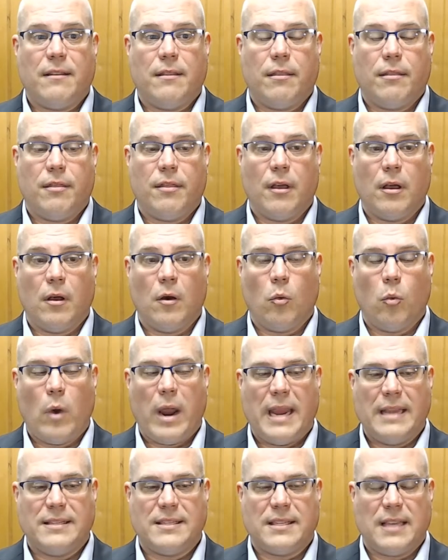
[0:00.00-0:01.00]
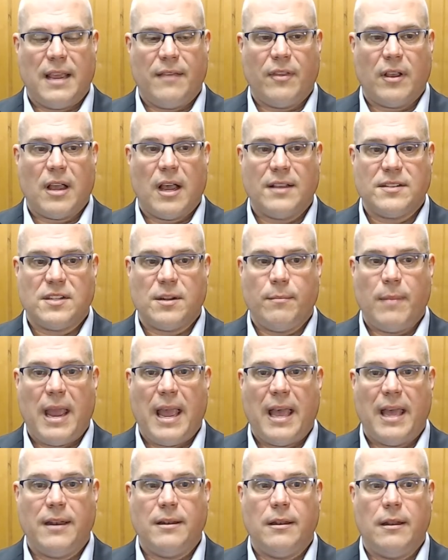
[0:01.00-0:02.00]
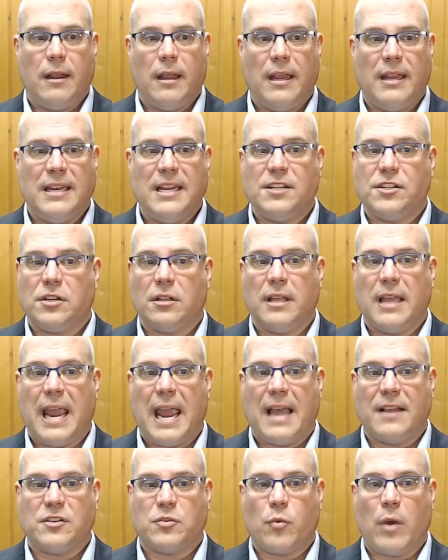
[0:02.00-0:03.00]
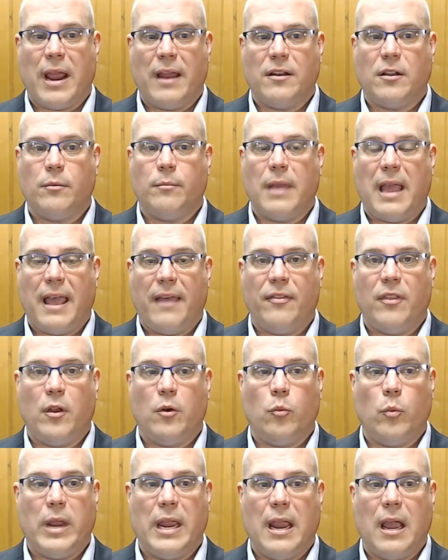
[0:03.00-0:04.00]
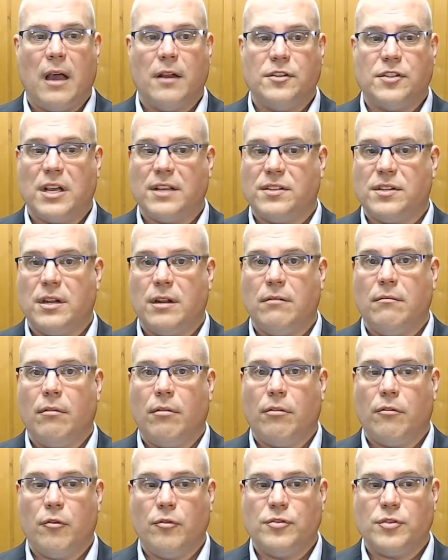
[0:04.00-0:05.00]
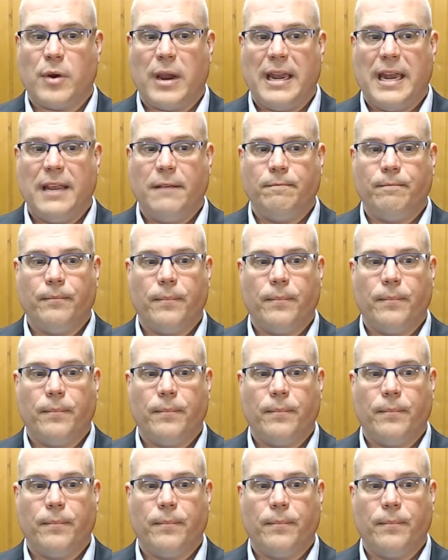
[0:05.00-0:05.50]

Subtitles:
the weights in the custom head initially as random, and then we adjusted through training.